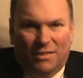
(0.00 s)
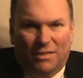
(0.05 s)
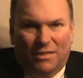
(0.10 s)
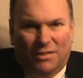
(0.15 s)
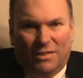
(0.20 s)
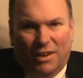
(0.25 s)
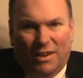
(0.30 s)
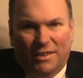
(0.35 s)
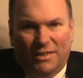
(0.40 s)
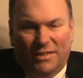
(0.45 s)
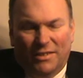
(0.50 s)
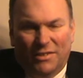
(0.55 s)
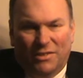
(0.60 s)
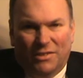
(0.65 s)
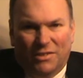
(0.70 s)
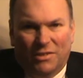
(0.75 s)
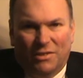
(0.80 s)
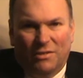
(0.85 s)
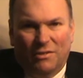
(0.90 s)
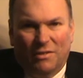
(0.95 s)

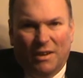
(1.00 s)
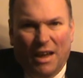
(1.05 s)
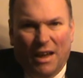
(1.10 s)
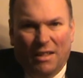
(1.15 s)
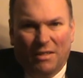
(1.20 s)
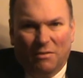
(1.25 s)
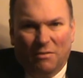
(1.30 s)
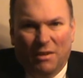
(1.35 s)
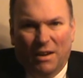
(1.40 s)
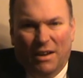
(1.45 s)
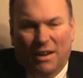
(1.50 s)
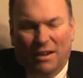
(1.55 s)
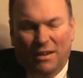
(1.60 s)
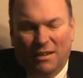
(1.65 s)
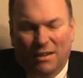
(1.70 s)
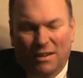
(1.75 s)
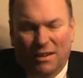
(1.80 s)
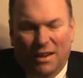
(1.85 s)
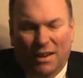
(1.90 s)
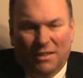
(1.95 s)
Tyson's 2
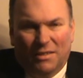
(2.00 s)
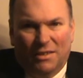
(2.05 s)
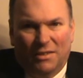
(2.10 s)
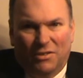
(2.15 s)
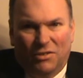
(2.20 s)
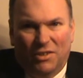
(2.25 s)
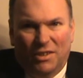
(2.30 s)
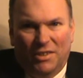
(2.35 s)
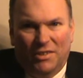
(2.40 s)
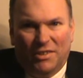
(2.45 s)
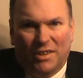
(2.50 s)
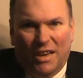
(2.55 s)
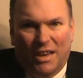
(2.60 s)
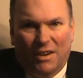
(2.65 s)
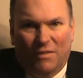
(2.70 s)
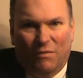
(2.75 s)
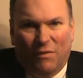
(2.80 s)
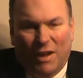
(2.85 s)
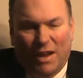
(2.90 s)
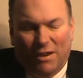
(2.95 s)
Galleria at the
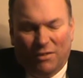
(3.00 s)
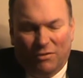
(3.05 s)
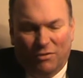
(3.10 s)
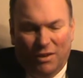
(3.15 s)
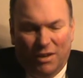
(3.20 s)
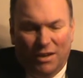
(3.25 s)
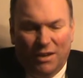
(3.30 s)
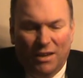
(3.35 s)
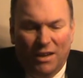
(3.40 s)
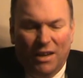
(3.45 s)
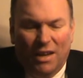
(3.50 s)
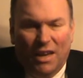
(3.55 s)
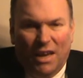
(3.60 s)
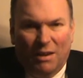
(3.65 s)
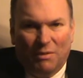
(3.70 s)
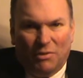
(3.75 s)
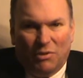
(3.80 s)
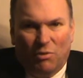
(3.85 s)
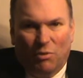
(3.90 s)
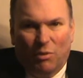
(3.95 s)
Cheesecake Factory. It
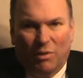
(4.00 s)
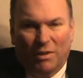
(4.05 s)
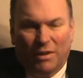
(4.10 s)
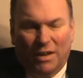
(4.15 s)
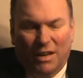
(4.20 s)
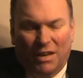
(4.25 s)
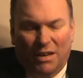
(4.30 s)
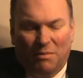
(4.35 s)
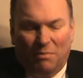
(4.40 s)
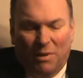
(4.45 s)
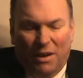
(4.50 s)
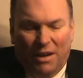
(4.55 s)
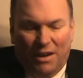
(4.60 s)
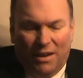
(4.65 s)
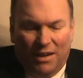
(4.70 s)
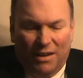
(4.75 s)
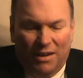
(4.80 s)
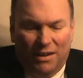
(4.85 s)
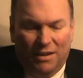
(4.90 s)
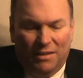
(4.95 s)
was coordinated
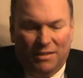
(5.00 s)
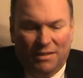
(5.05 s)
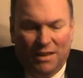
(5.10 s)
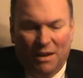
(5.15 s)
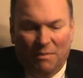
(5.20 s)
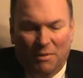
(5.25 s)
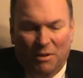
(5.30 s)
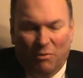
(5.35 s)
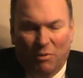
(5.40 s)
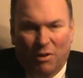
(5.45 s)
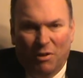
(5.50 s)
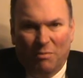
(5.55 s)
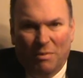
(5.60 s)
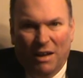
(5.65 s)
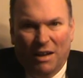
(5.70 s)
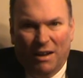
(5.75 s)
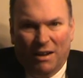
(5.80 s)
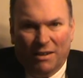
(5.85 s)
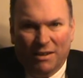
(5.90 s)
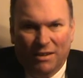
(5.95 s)
by Debbie
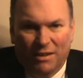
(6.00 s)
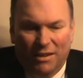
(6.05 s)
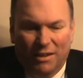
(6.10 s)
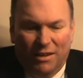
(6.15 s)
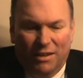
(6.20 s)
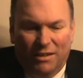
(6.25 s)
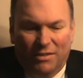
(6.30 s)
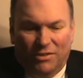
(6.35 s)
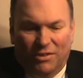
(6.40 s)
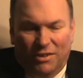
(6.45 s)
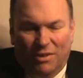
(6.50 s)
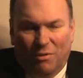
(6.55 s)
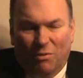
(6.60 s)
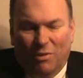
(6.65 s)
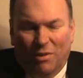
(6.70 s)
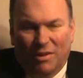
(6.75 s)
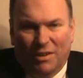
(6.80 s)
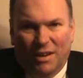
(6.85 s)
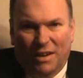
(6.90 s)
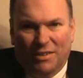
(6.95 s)
Robach. She
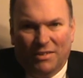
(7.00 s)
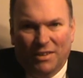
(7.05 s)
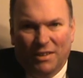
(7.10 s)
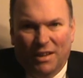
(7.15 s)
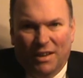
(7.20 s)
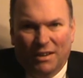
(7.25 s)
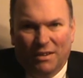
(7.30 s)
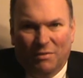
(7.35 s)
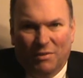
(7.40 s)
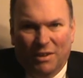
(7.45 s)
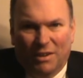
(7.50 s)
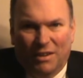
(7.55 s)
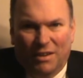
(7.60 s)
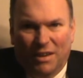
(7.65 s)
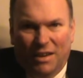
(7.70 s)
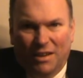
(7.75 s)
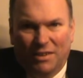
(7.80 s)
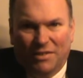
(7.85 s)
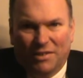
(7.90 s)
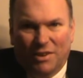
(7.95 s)
coordinates a lot of
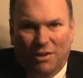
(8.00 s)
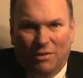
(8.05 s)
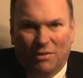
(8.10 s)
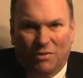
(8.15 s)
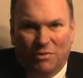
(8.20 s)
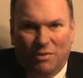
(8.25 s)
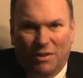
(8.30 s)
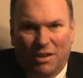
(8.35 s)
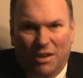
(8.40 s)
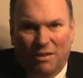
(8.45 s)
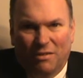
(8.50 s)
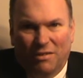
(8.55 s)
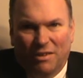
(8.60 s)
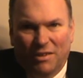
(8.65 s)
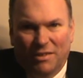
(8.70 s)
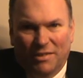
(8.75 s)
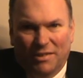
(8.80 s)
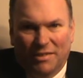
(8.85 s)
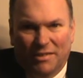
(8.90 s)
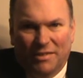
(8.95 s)
the East Coast
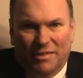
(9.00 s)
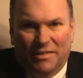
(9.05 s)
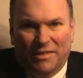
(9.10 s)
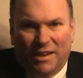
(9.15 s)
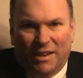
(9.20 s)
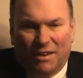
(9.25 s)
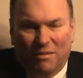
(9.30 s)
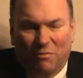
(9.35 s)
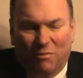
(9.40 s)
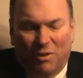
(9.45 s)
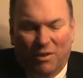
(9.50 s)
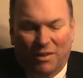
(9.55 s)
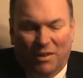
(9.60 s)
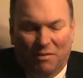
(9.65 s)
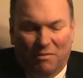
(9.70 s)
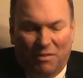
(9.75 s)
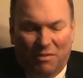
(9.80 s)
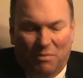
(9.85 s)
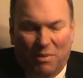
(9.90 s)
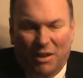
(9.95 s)
reunions. It's the second one
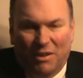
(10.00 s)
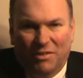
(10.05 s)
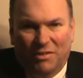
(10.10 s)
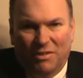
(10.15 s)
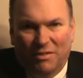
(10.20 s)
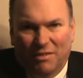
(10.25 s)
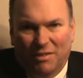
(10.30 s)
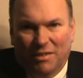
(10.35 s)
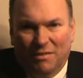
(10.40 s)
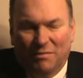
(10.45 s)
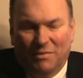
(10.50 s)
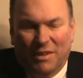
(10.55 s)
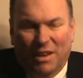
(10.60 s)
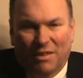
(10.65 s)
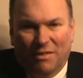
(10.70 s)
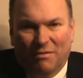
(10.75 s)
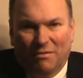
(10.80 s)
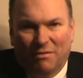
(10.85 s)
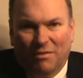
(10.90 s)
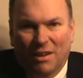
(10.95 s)
that we've been to, and
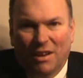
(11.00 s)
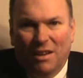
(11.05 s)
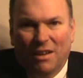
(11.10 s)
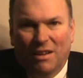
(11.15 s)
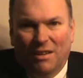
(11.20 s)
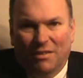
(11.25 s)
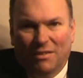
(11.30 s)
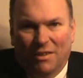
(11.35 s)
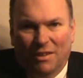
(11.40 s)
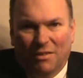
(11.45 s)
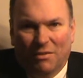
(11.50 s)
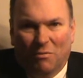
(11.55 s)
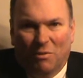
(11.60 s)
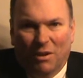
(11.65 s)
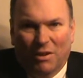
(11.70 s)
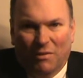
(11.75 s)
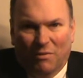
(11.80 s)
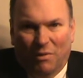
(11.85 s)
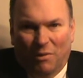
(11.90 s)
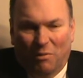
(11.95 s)
another
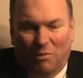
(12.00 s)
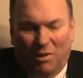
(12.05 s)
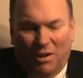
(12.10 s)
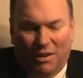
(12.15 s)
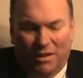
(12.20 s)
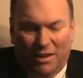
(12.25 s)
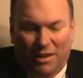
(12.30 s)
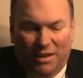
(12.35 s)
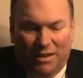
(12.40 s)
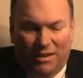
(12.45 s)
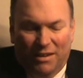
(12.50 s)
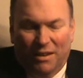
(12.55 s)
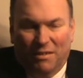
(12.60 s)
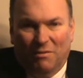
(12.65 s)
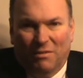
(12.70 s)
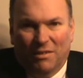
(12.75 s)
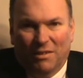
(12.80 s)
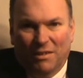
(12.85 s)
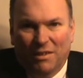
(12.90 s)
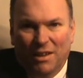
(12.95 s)
wonderful one, and I
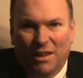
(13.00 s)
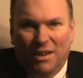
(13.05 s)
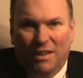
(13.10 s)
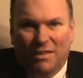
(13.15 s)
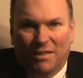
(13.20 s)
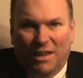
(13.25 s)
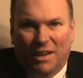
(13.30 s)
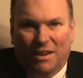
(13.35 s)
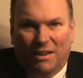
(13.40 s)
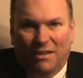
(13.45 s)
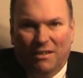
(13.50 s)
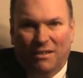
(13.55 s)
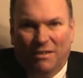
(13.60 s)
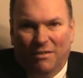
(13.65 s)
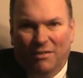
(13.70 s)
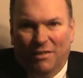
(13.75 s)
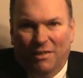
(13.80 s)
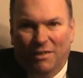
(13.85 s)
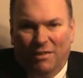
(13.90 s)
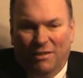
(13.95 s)
want to thank
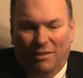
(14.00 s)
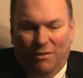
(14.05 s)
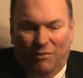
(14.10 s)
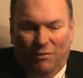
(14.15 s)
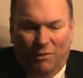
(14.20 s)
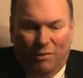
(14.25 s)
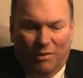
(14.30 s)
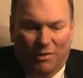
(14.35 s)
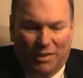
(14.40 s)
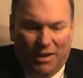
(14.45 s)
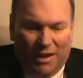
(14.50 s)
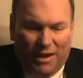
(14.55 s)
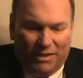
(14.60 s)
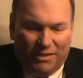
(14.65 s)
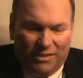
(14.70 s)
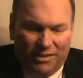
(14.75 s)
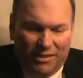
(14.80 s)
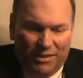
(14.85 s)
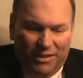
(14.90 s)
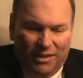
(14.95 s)
her for
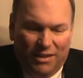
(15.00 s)
that.